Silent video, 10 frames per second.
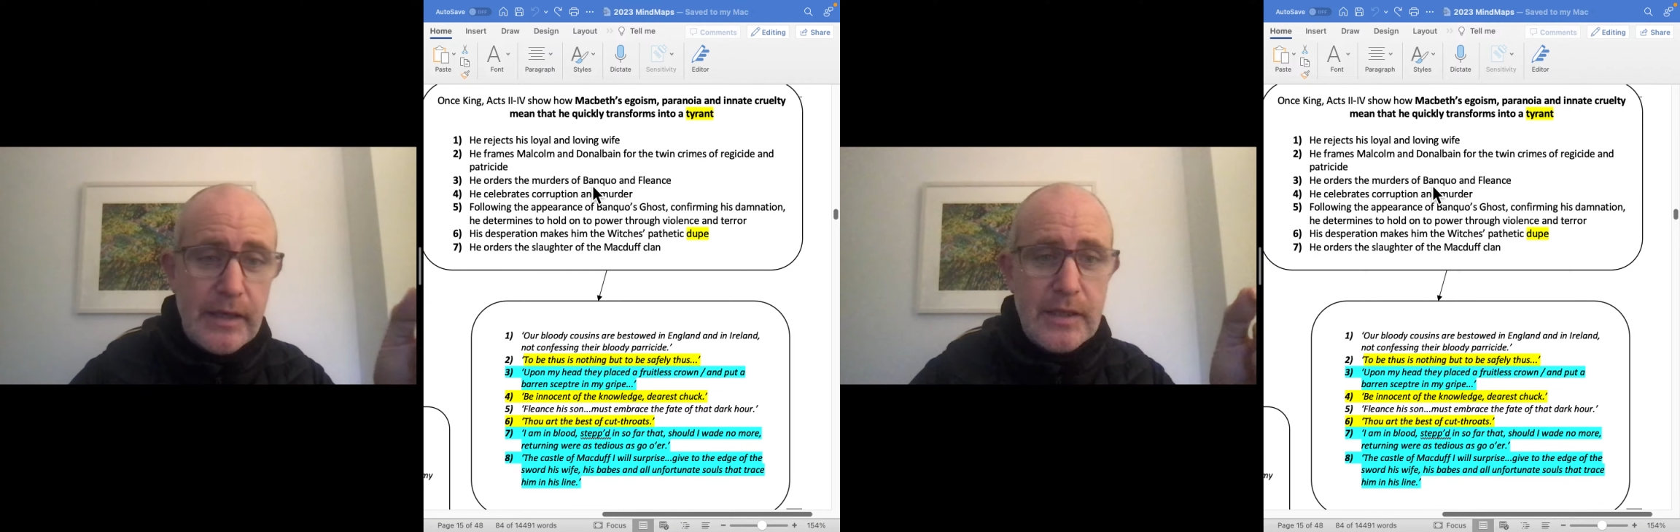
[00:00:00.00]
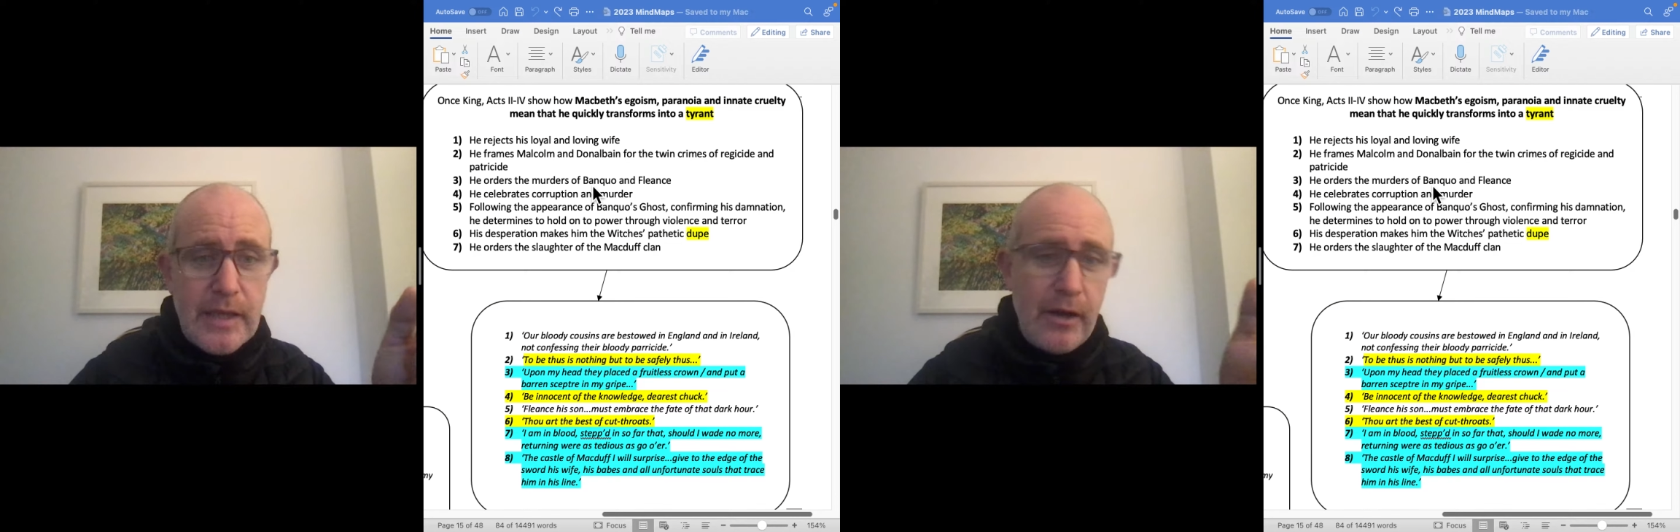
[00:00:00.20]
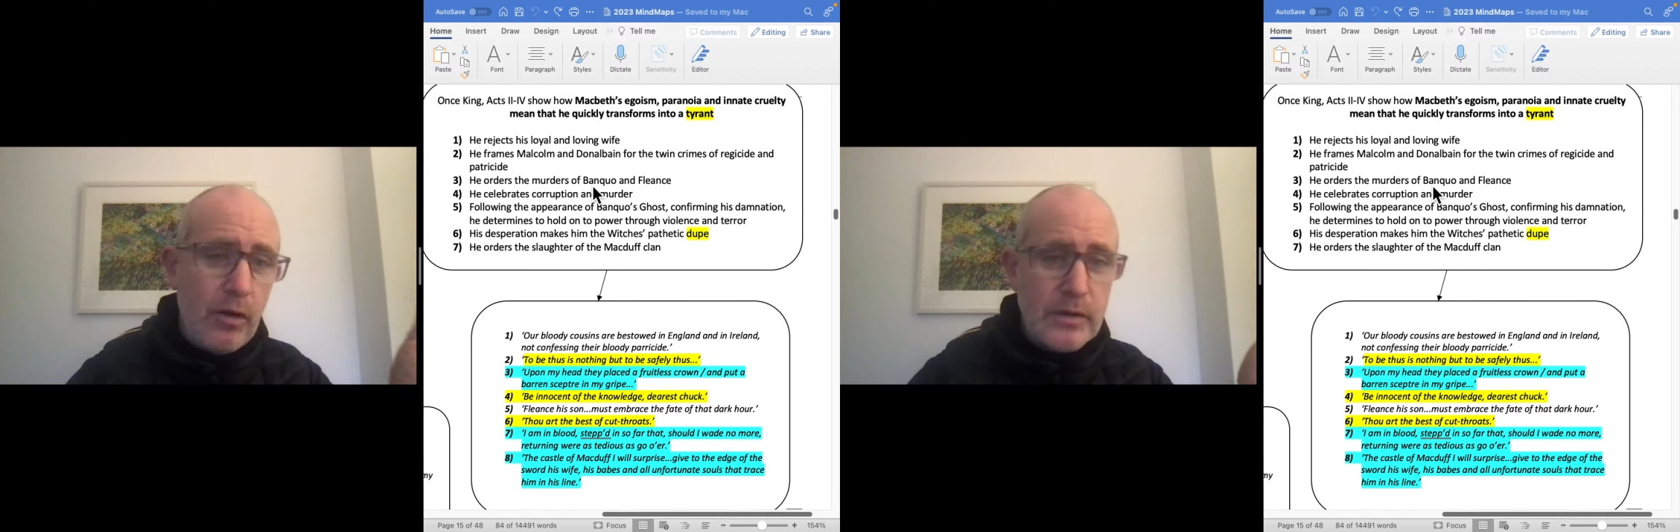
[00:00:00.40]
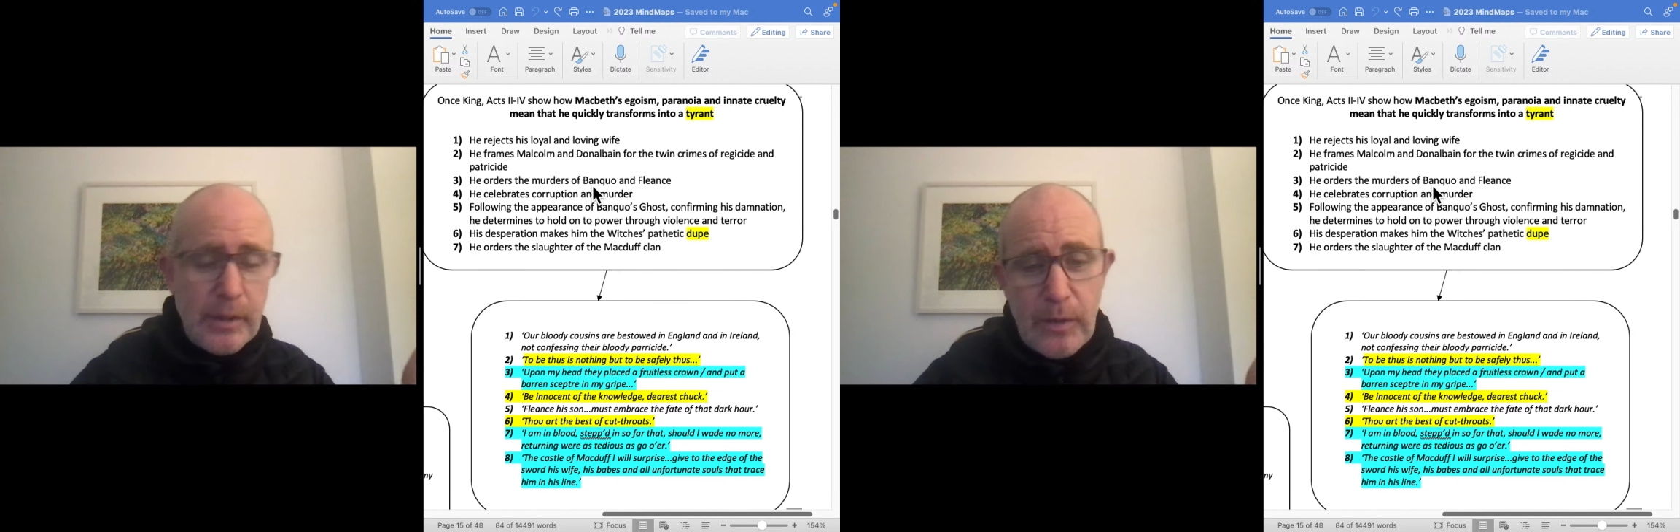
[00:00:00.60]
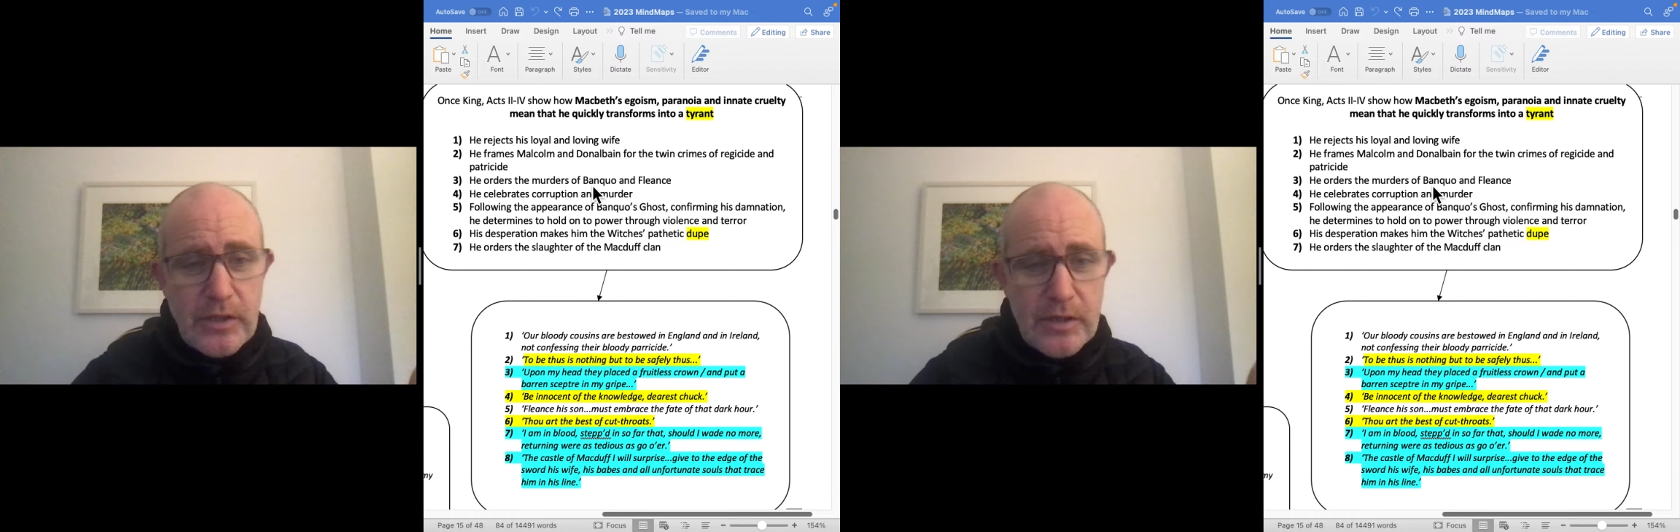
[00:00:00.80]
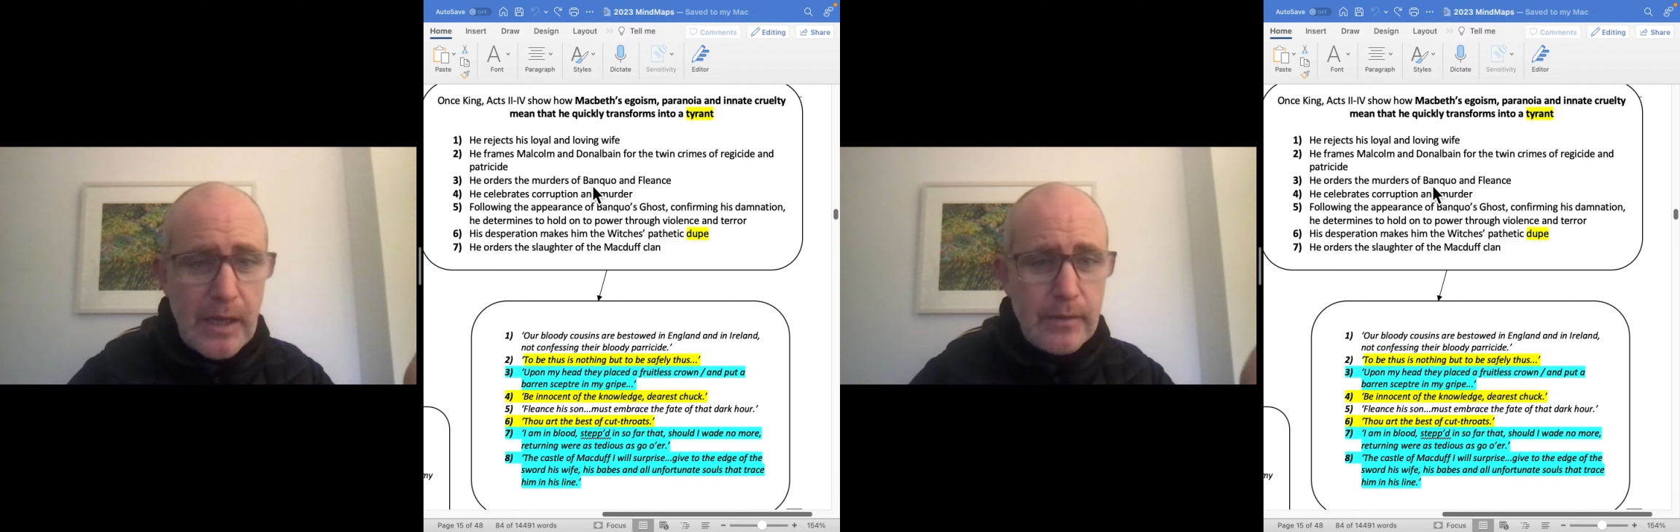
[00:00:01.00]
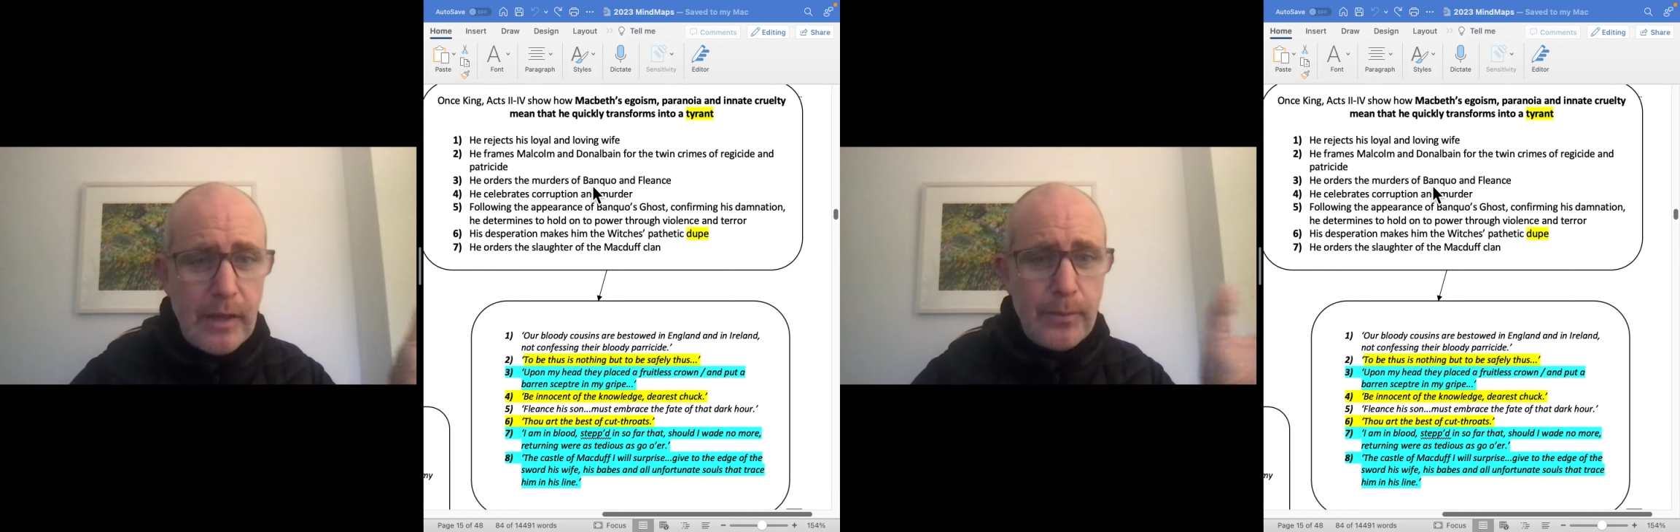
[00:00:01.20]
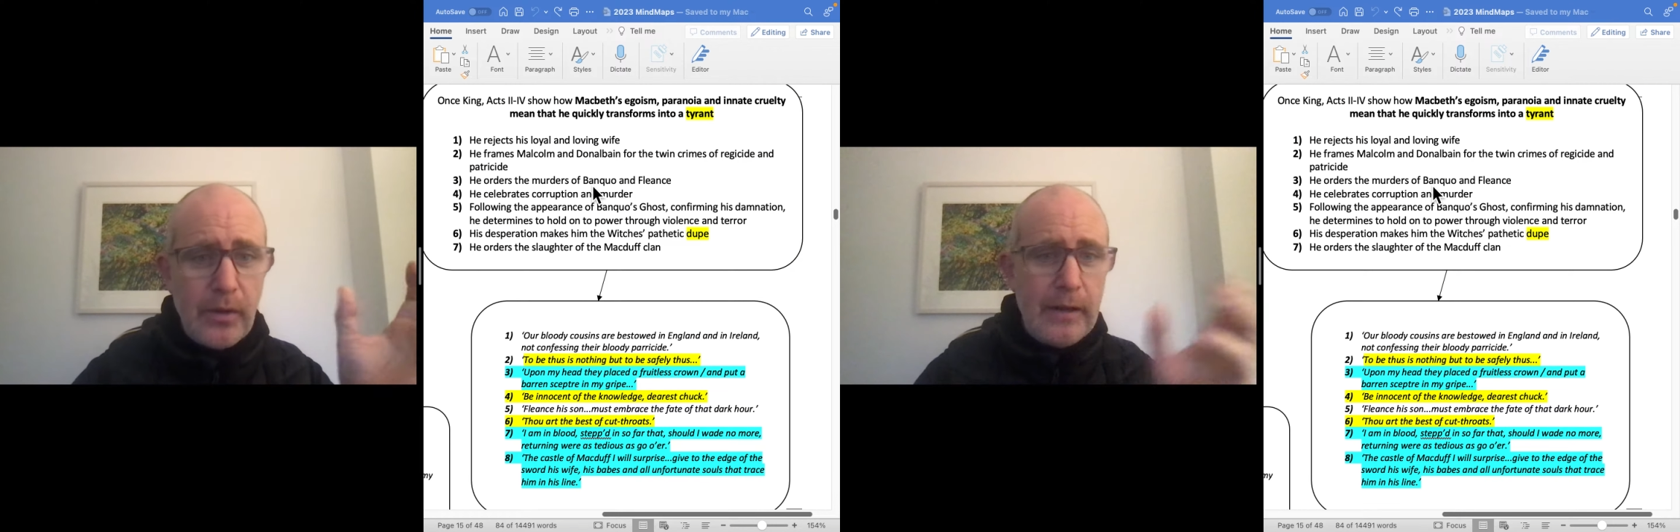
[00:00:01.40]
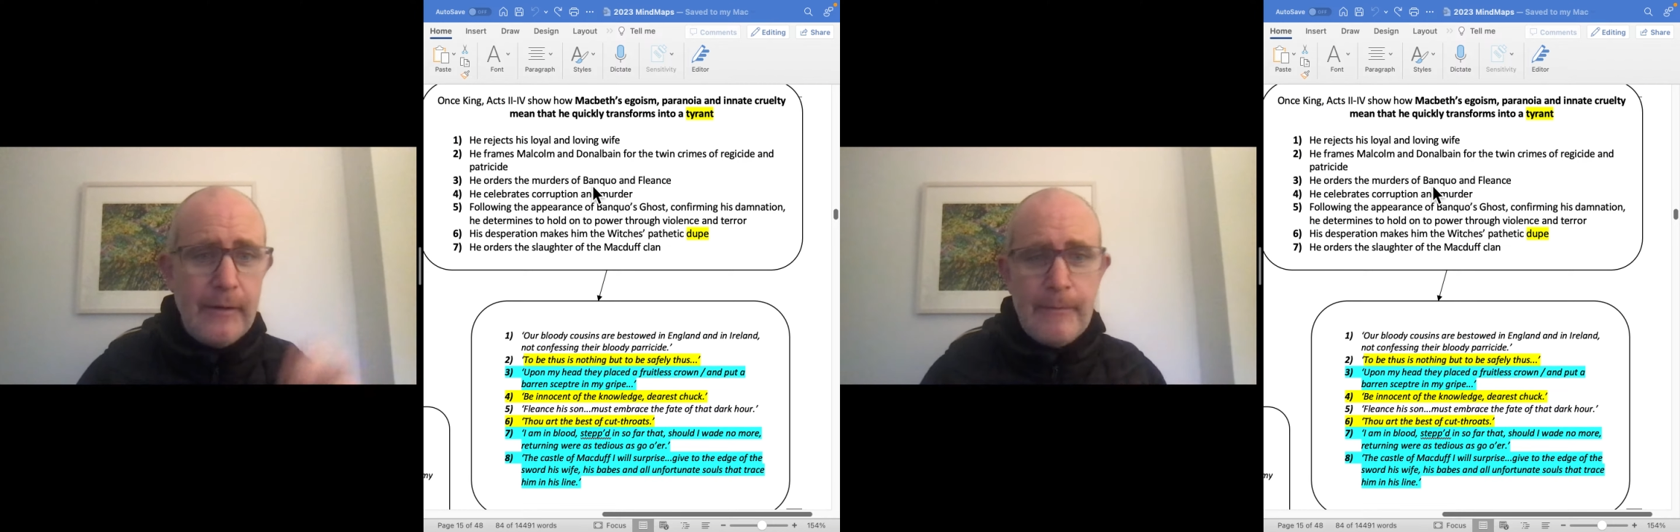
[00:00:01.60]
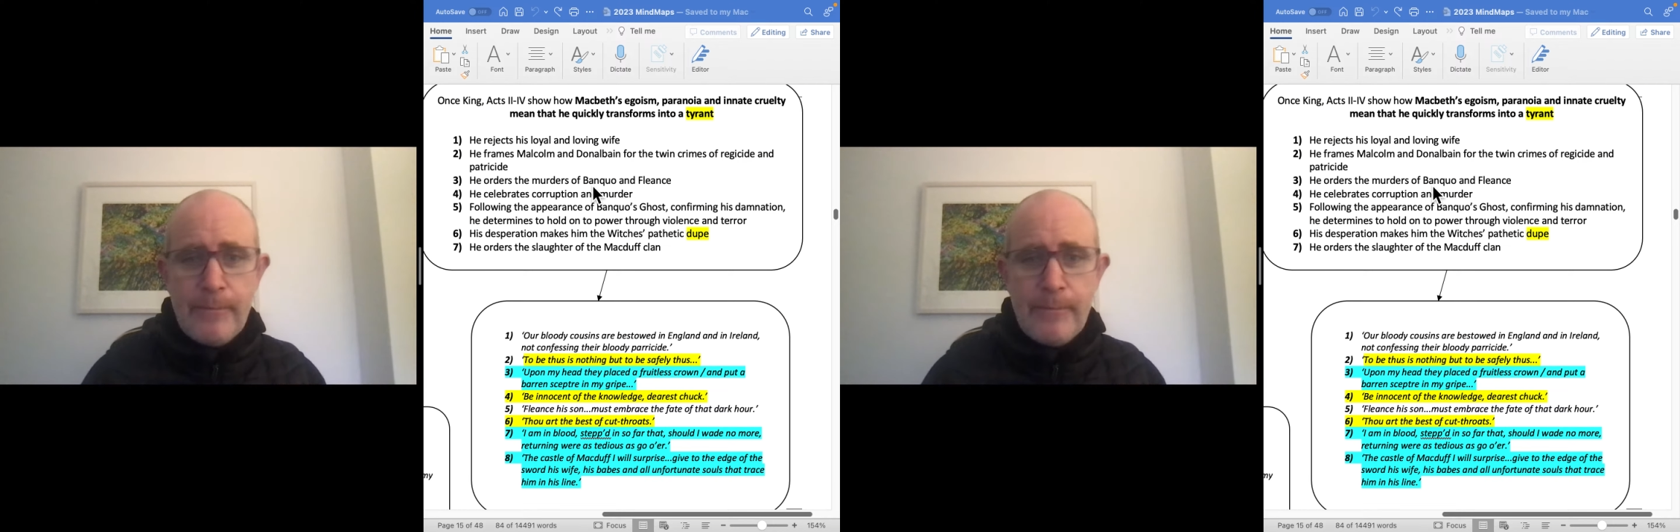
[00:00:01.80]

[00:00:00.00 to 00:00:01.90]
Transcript: he's saying, "Oh, the witches, they put a